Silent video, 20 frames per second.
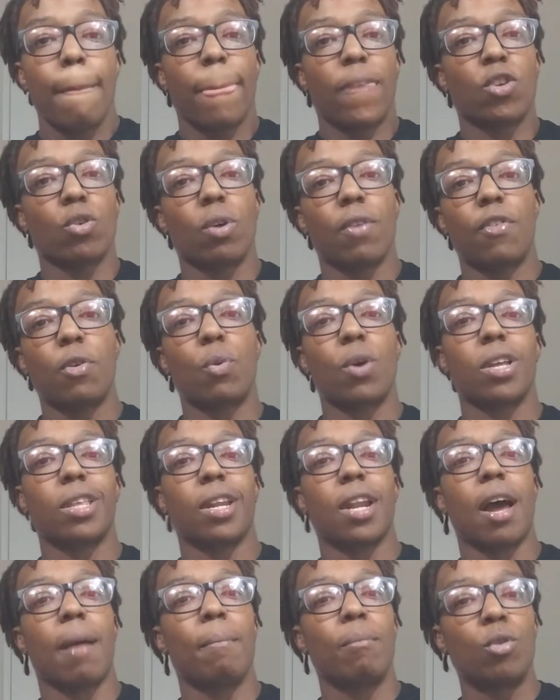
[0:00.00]
So everywhere
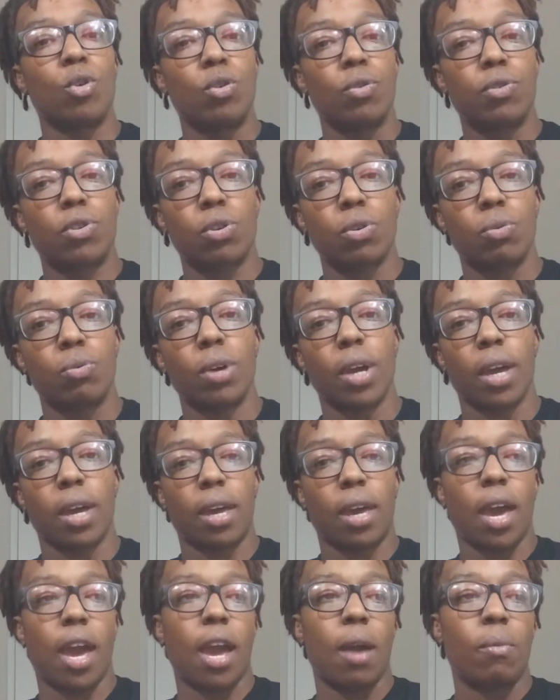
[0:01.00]
that I moved to,
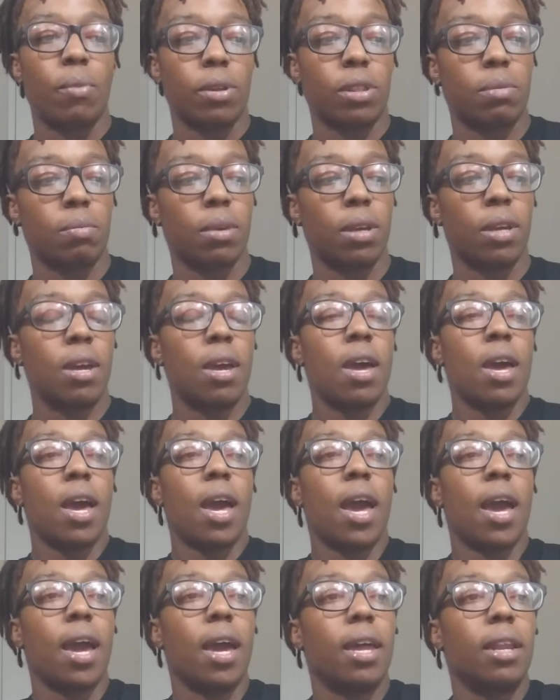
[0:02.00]
it came with me.
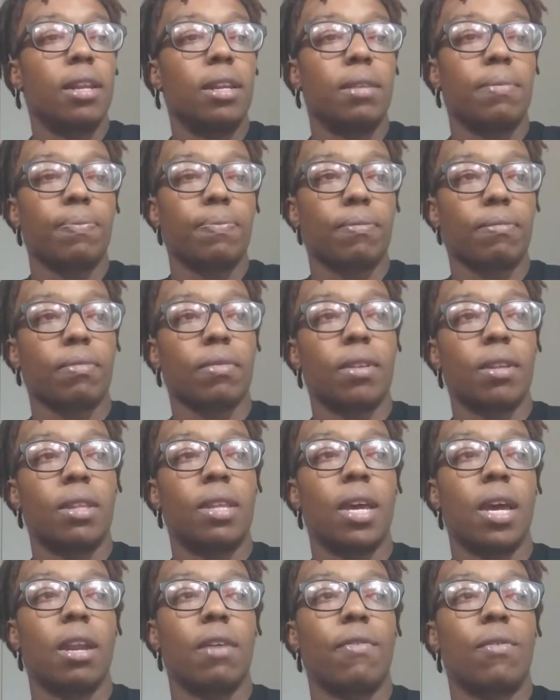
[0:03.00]
And
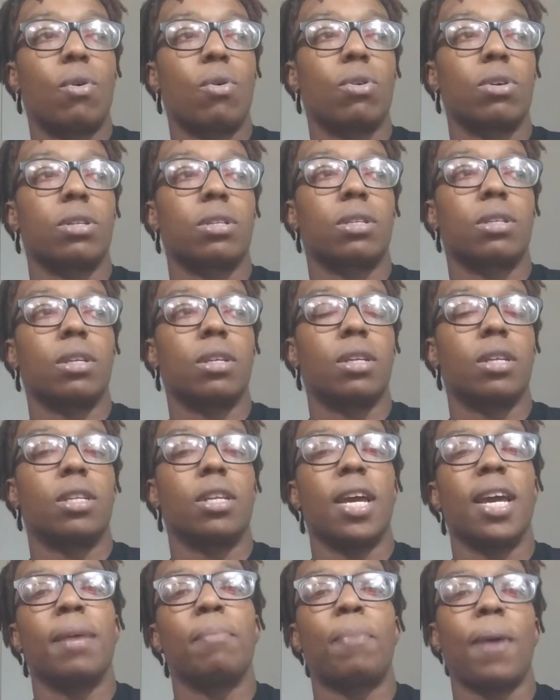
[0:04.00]
then, of course,
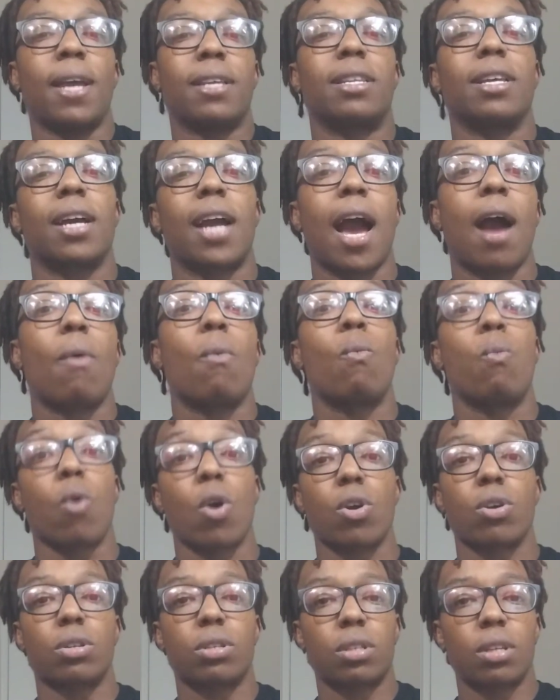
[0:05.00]
it basically got
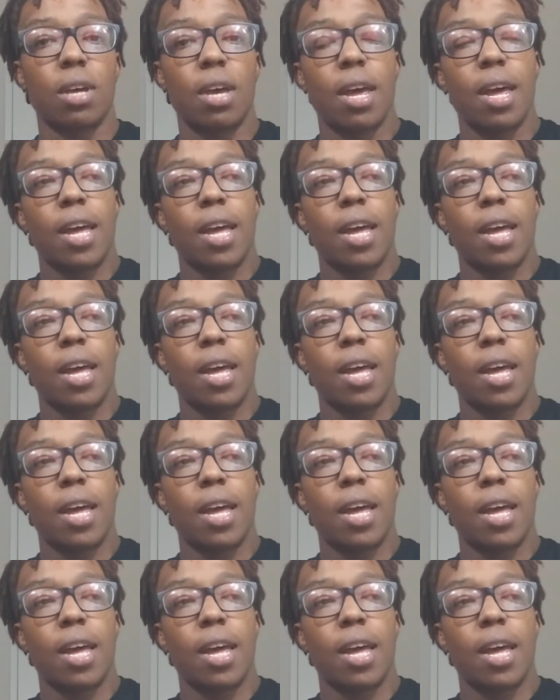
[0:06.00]
worse.